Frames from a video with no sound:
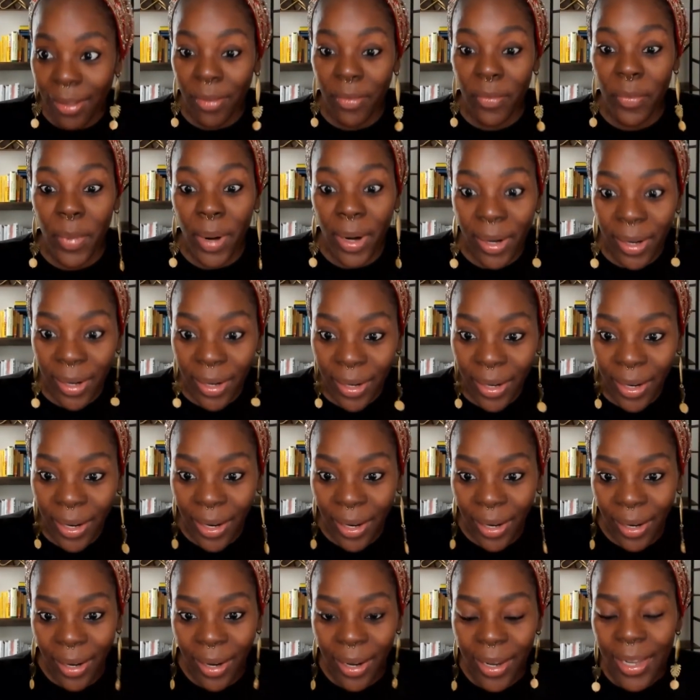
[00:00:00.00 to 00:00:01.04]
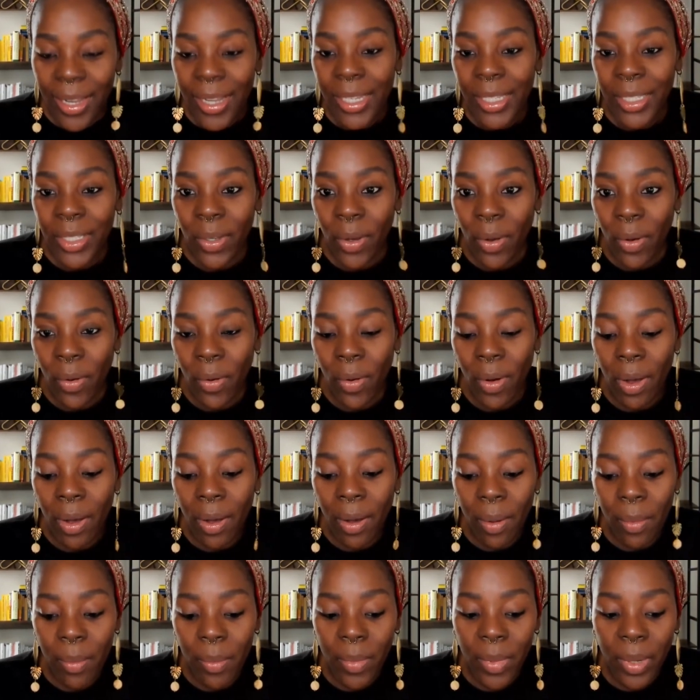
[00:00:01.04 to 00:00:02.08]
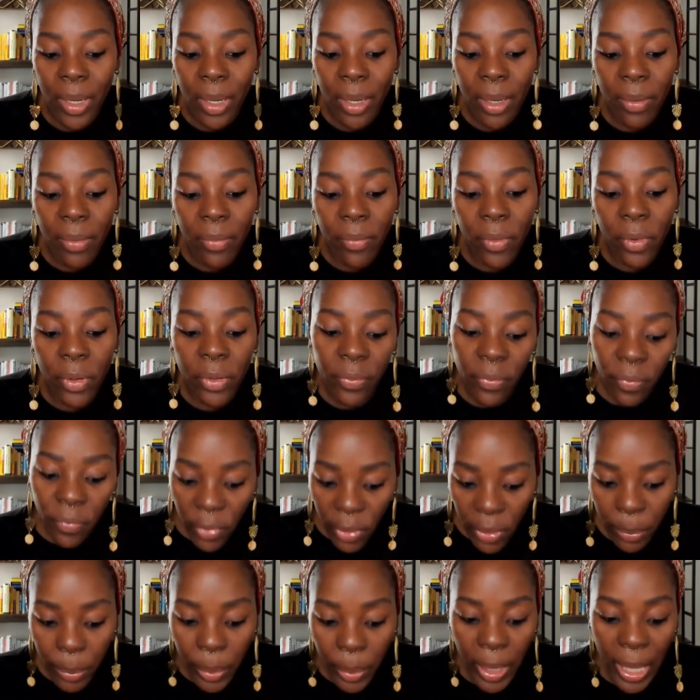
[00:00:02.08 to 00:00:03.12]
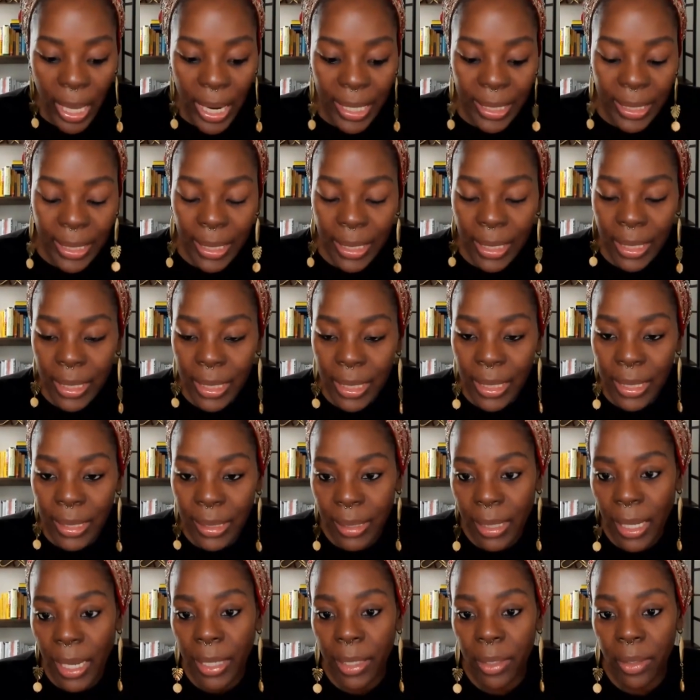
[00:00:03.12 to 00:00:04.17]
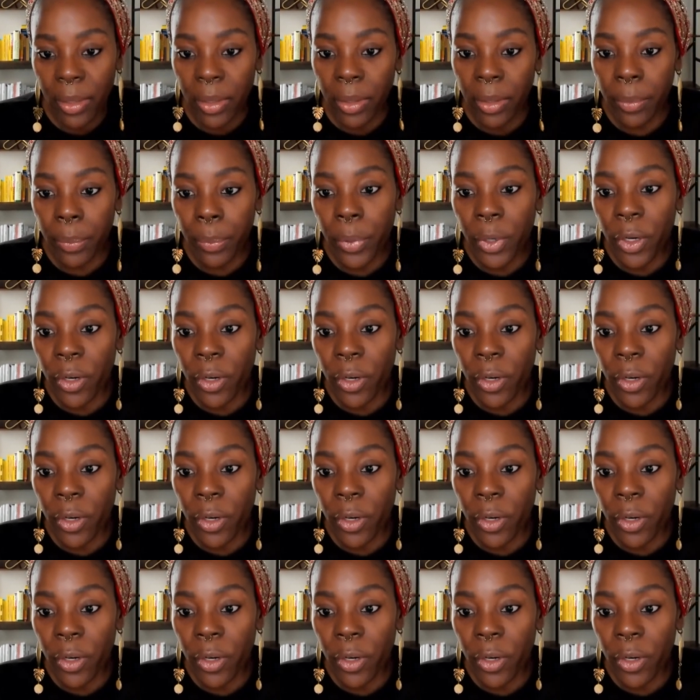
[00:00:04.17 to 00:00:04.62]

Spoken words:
I love marketing. So verbal identity is like the